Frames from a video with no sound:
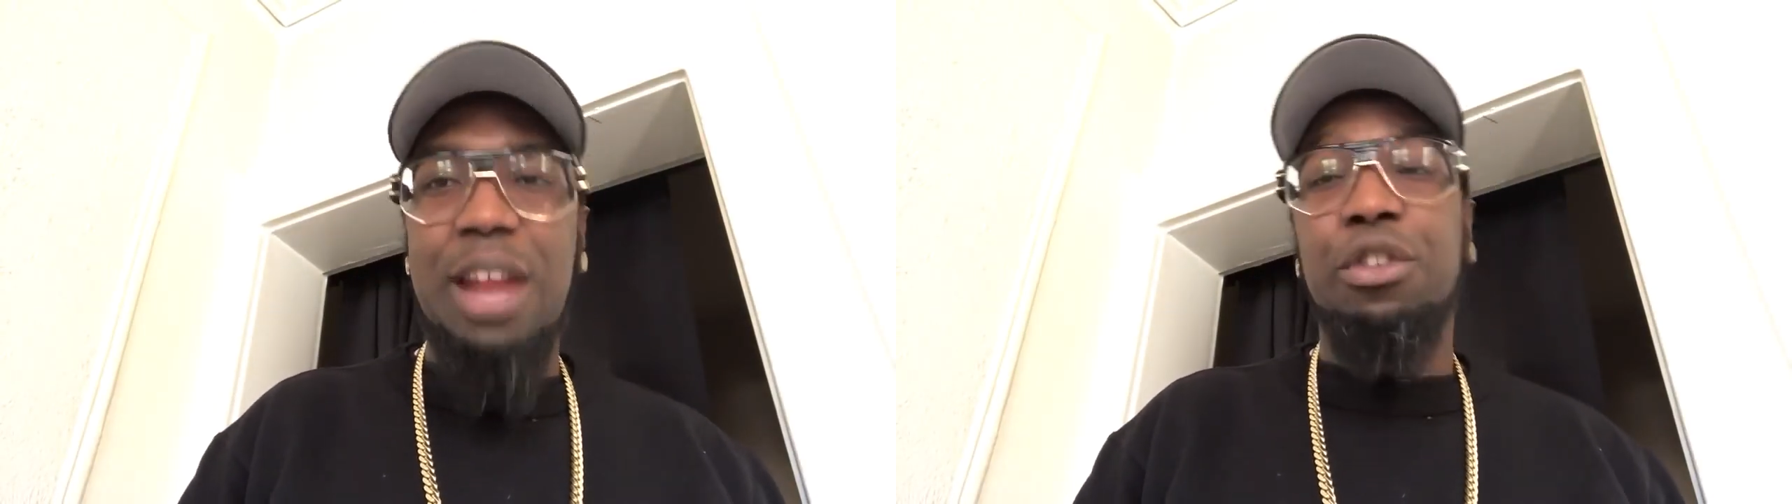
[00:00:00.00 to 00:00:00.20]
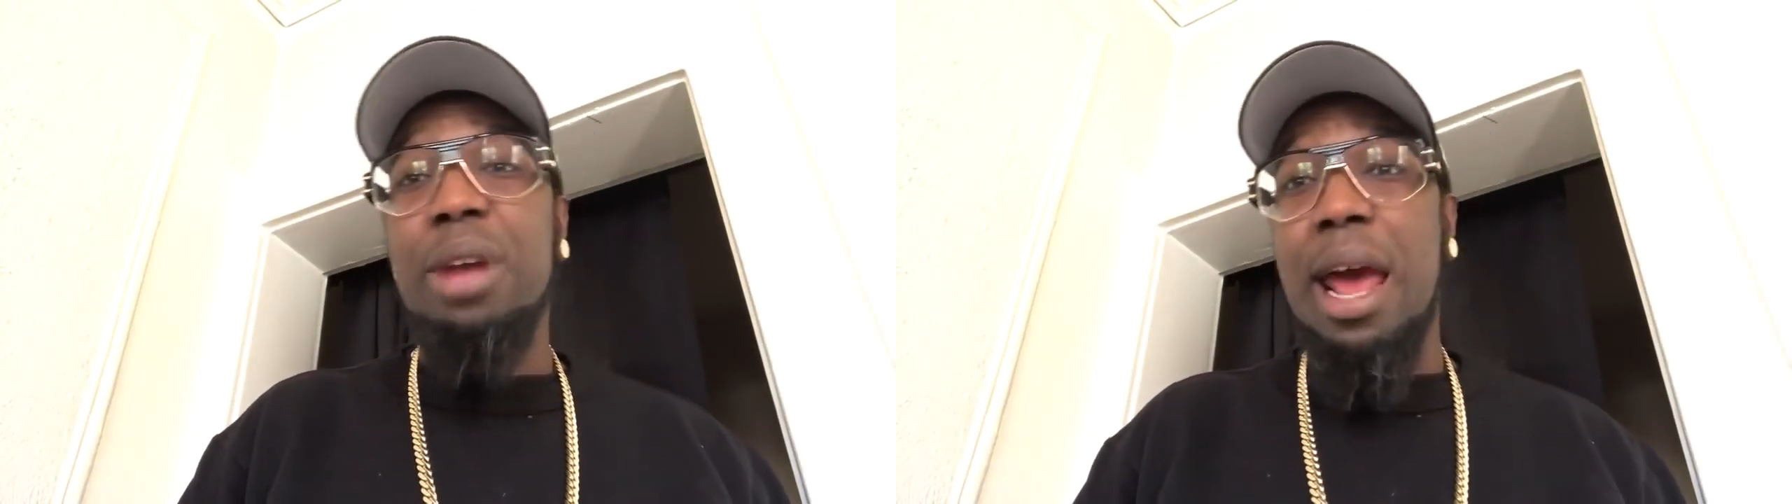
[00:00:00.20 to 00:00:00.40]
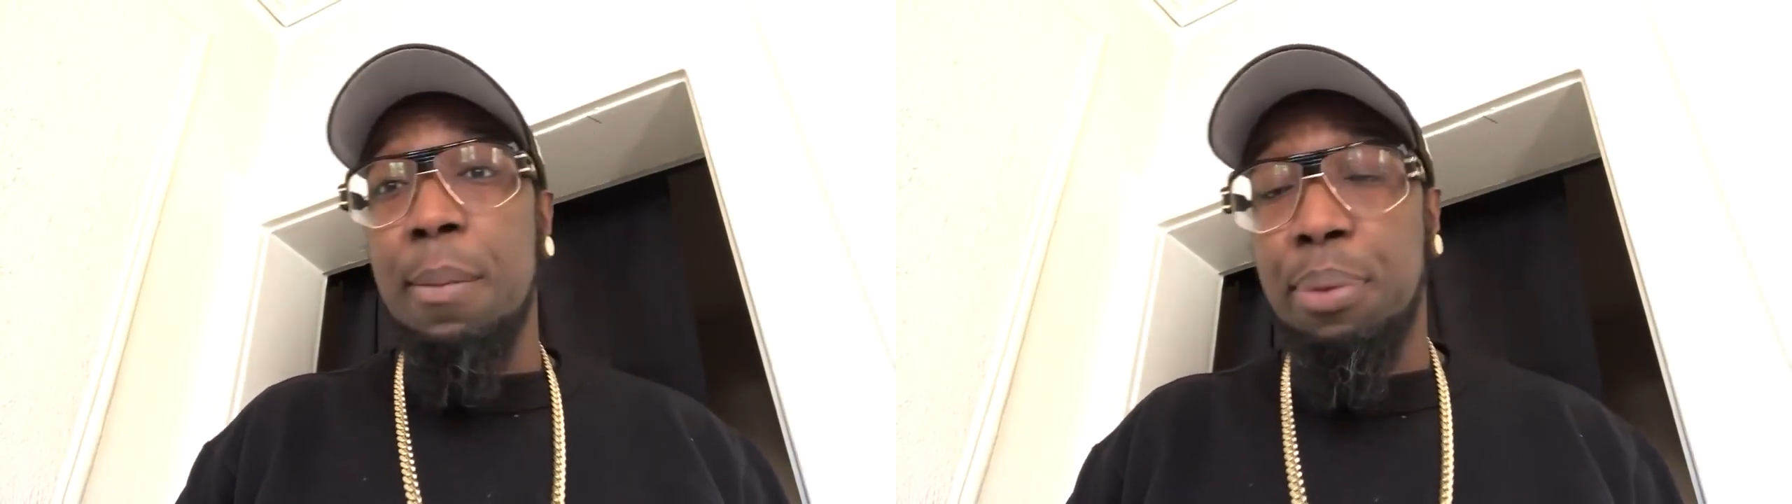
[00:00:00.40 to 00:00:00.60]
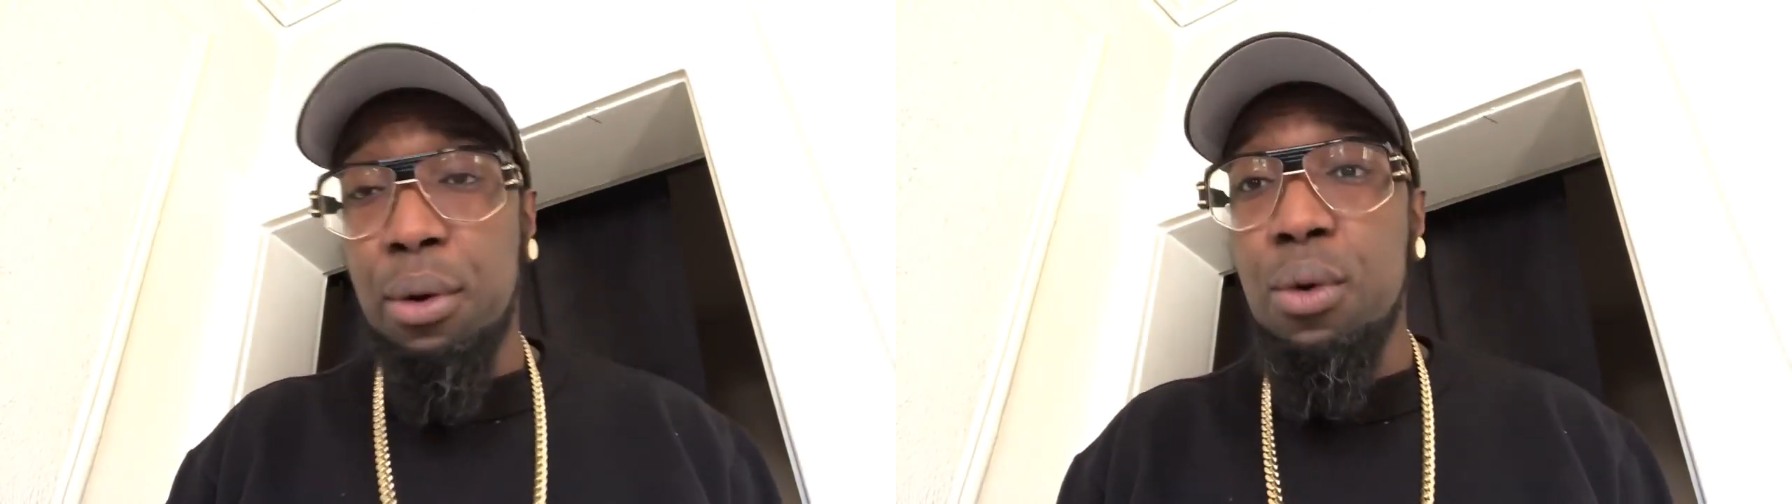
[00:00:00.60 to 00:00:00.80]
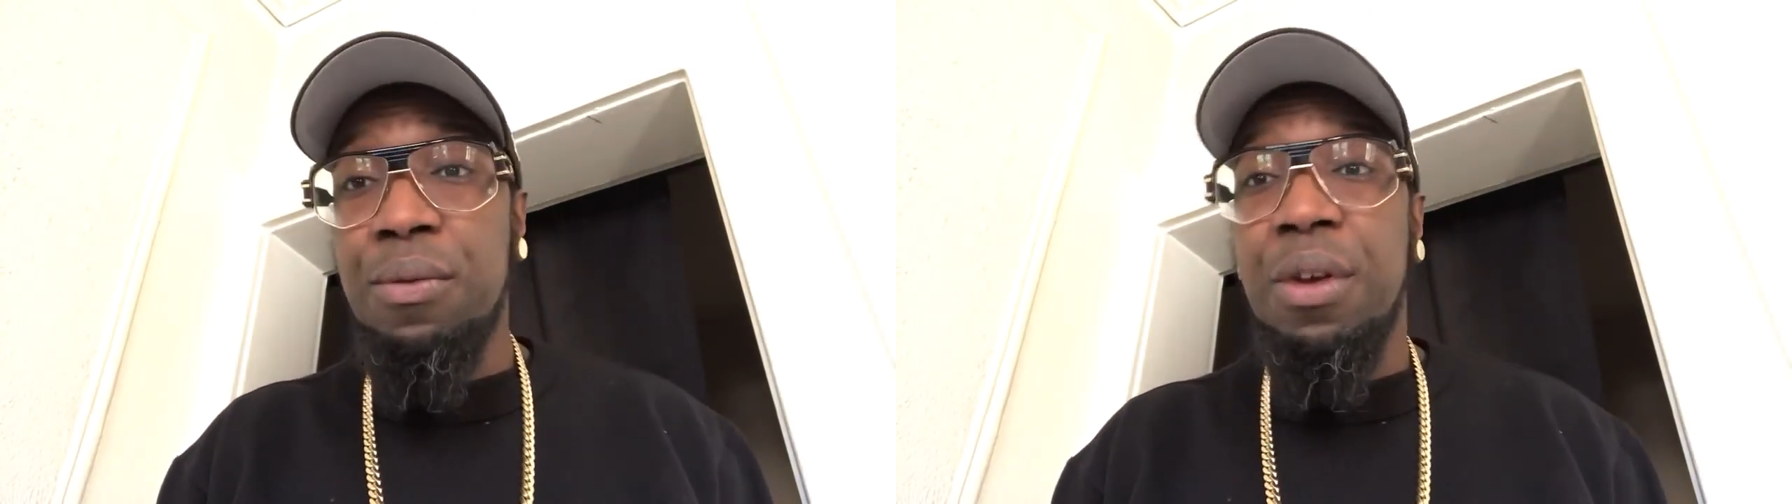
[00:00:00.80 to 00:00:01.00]
that you got to
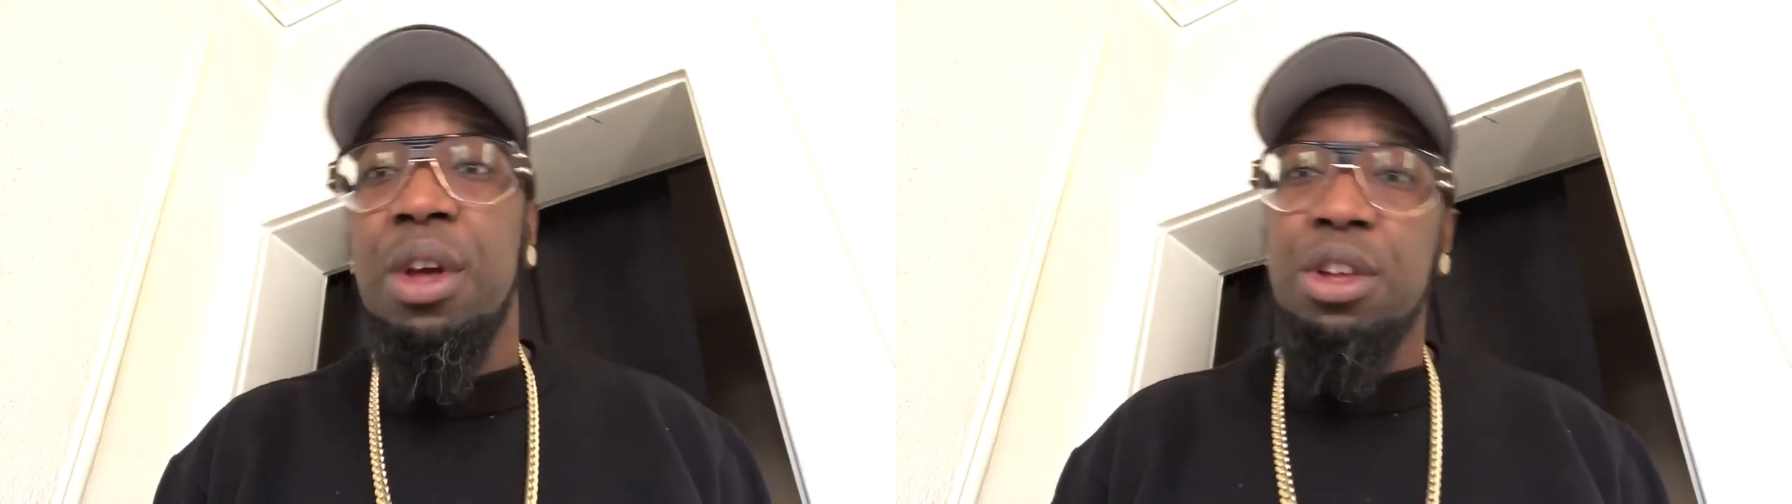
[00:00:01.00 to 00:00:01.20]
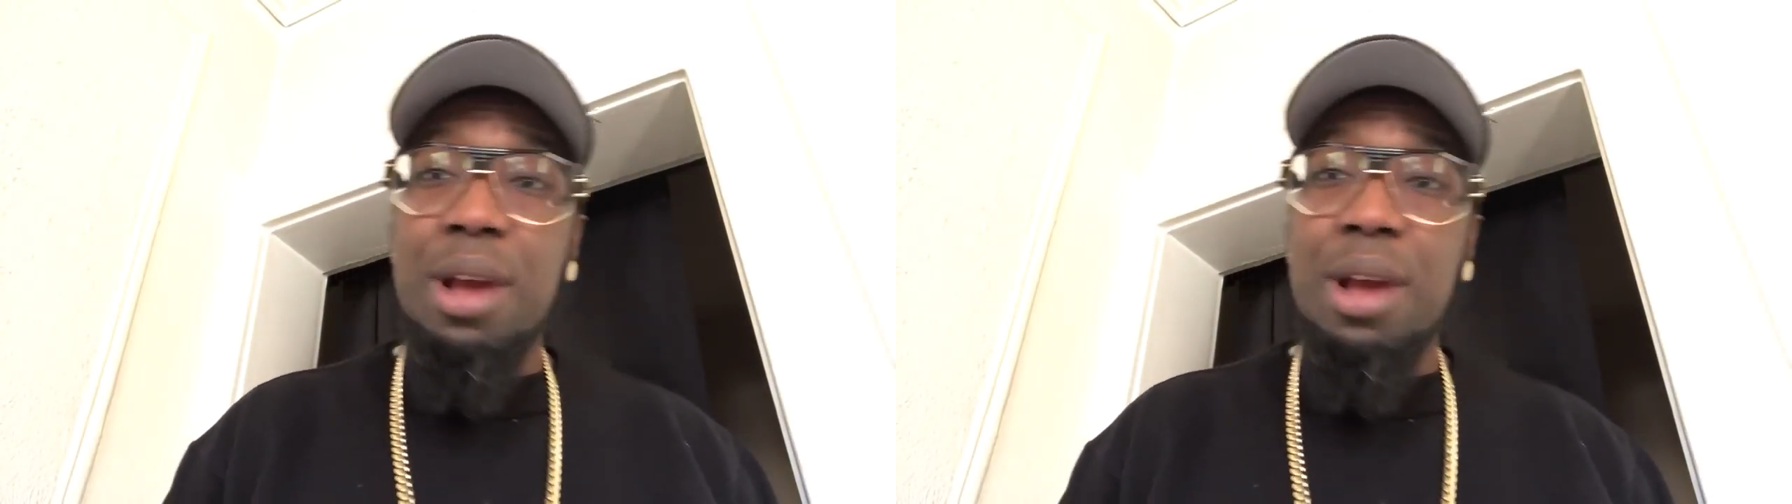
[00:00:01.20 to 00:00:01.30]
prove.